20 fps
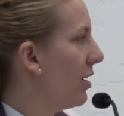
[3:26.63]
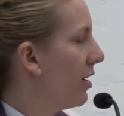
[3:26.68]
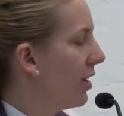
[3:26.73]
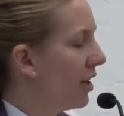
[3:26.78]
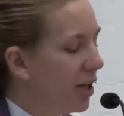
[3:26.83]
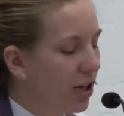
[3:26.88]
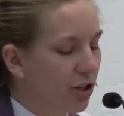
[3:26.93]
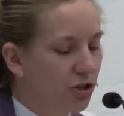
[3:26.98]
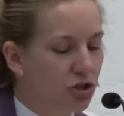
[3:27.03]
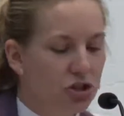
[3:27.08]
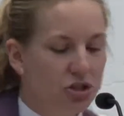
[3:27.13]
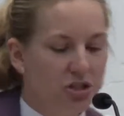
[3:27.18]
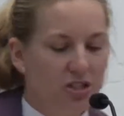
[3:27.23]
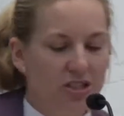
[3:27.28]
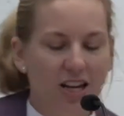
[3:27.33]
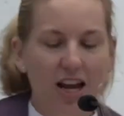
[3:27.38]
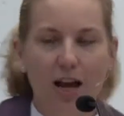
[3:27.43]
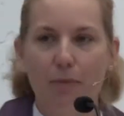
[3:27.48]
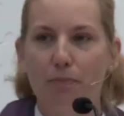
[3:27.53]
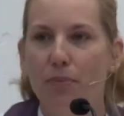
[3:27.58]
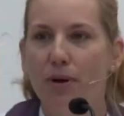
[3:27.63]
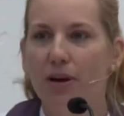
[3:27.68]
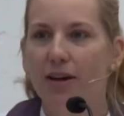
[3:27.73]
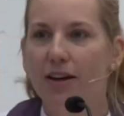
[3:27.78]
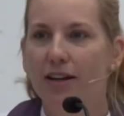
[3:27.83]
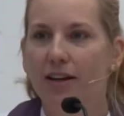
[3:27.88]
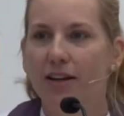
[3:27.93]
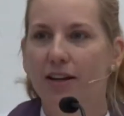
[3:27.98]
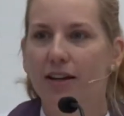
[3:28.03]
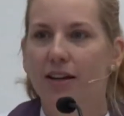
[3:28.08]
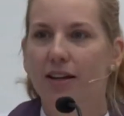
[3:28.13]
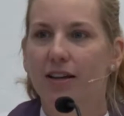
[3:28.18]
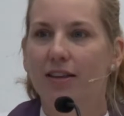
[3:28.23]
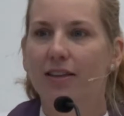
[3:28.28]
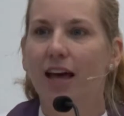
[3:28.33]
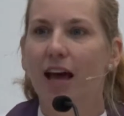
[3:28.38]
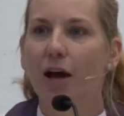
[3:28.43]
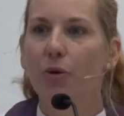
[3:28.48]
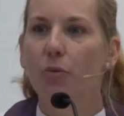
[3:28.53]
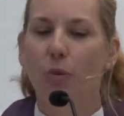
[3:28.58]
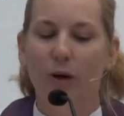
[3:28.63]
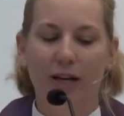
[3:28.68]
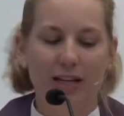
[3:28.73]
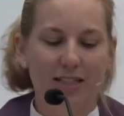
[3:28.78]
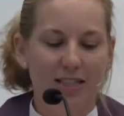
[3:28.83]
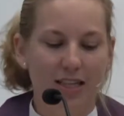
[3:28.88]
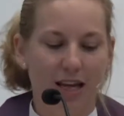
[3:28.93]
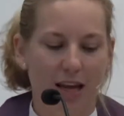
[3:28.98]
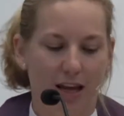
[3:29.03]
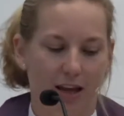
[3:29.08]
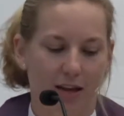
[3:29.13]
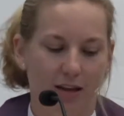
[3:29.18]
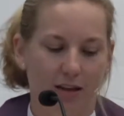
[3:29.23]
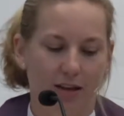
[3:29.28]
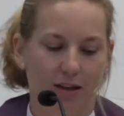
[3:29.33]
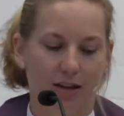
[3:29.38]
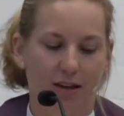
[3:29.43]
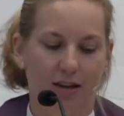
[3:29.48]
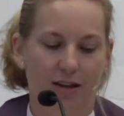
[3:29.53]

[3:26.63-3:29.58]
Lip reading: each step that we take,